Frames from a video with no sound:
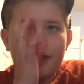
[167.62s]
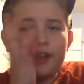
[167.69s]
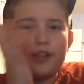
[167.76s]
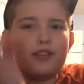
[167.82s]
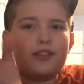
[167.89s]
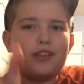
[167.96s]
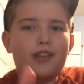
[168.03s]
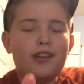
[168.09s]

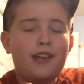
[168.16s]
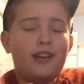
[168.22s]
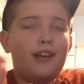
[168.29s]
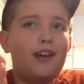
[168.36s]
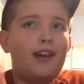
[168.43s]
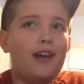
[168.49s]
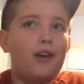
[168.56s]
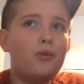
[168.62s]
The
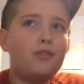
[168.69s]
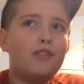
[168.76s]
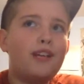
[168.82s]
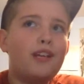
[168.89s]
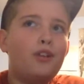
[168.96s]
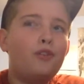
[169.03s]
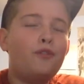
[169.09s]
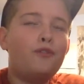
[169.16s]
house
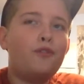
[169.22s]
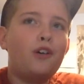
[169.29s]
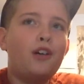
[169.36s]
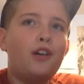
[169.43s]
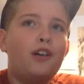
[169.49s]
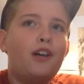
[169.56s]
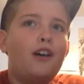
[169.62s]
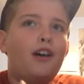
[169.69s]
elf,
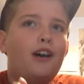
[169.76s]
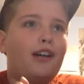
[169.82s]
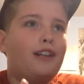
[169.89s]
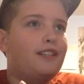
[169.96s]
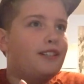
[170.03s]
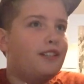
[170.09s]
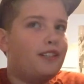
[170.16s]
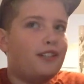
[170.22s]

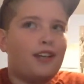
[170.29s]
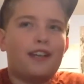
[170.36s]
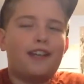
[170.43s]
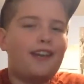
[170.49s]
I